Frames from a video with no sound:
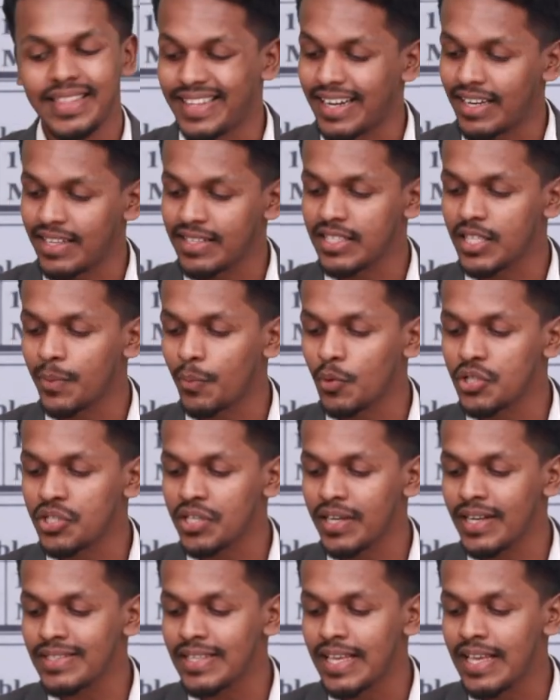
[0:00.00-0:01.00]
that is the
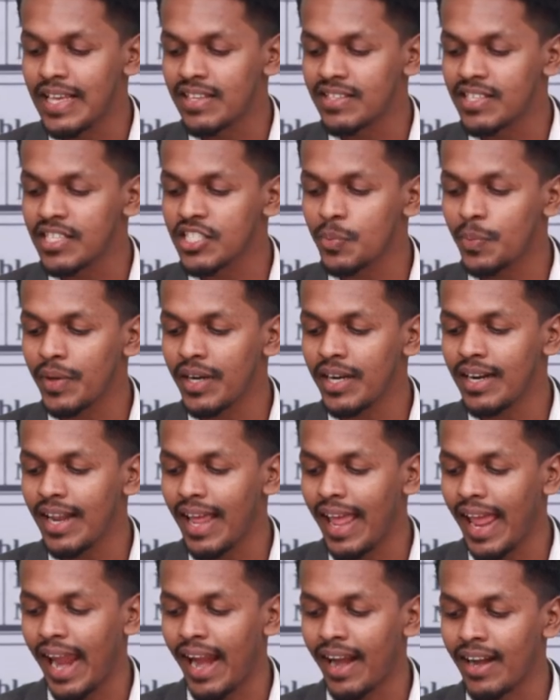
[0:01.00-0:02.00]
position is sixth period
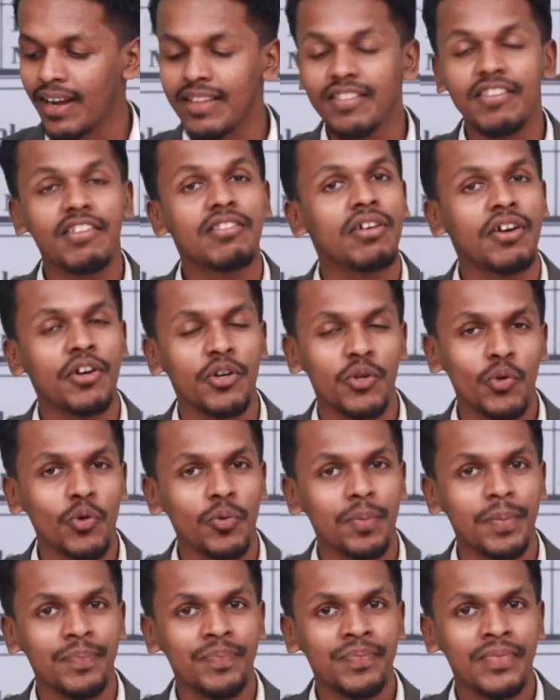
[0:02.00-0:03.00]
and the third
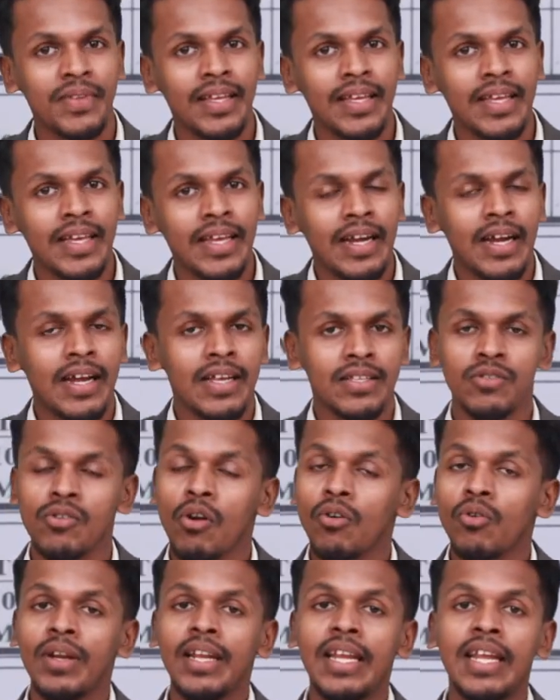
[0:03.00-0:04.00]
group so
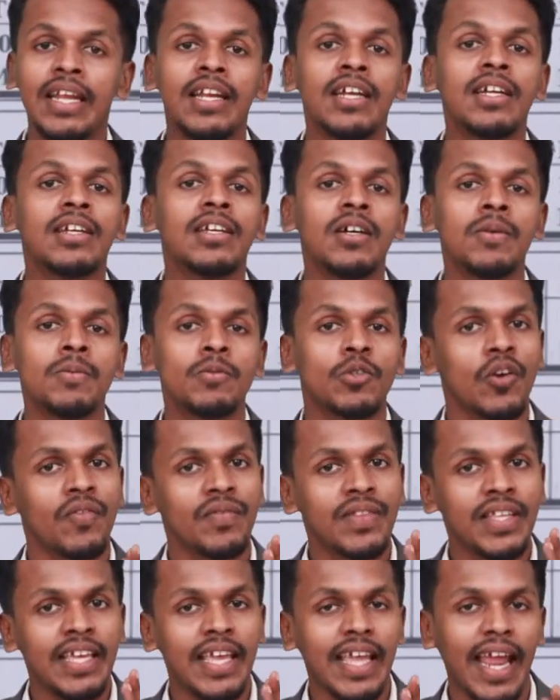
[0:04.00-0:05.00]
not only in terms
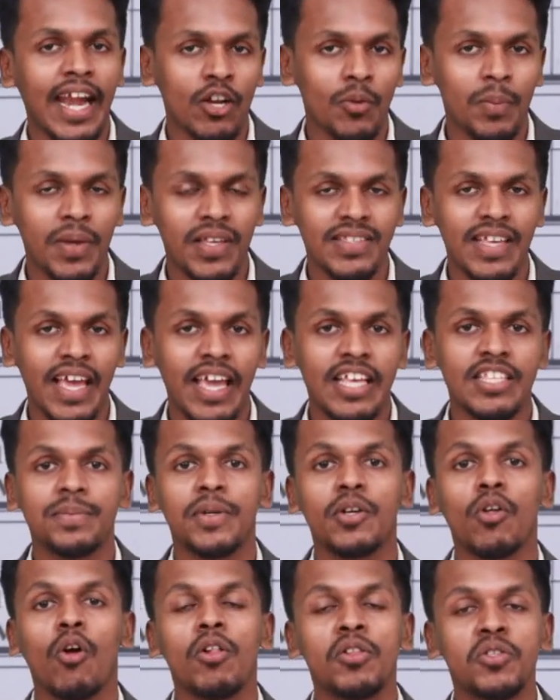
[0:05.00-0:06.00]
of the atomic size
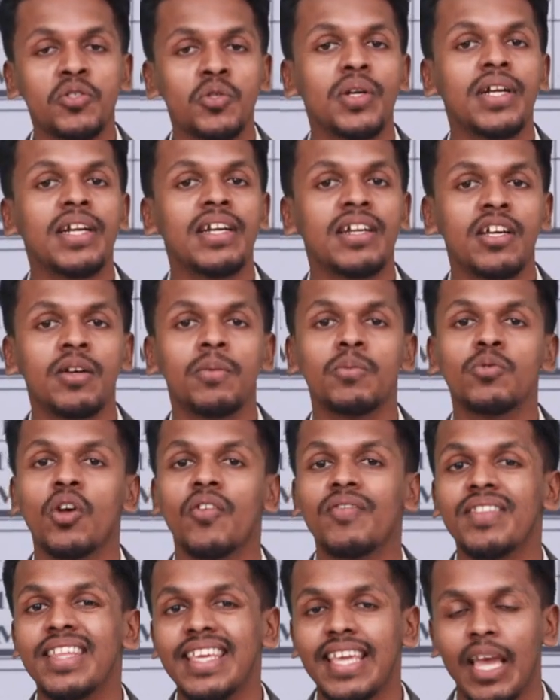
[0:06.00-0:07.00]
but also in terms
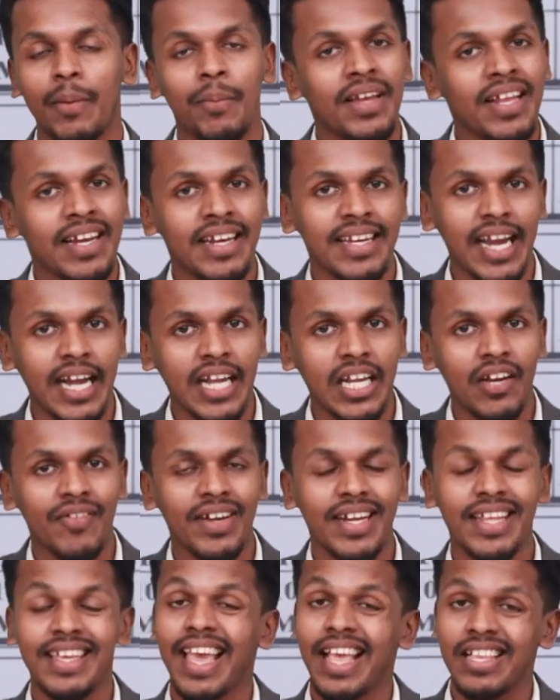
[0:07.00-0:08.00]
of the chemical
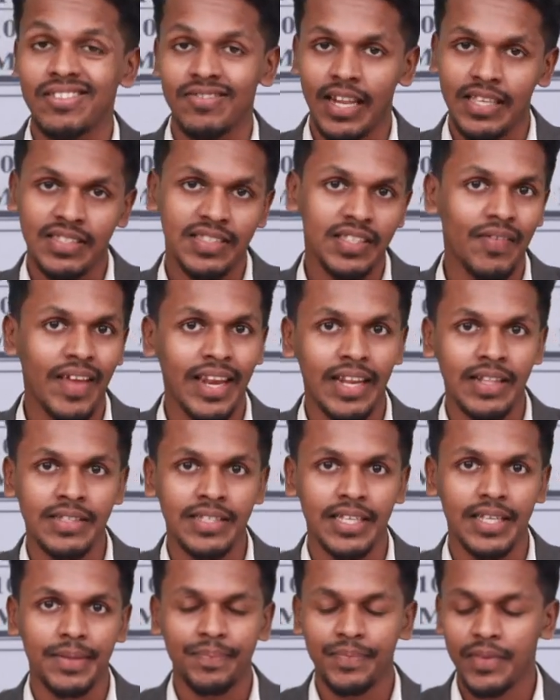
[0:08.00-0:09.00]
reactivity as well as the
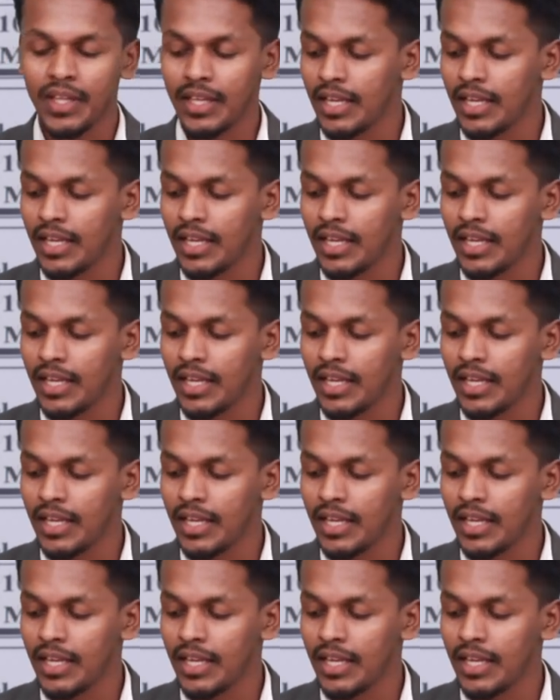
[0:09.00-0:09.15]
valency.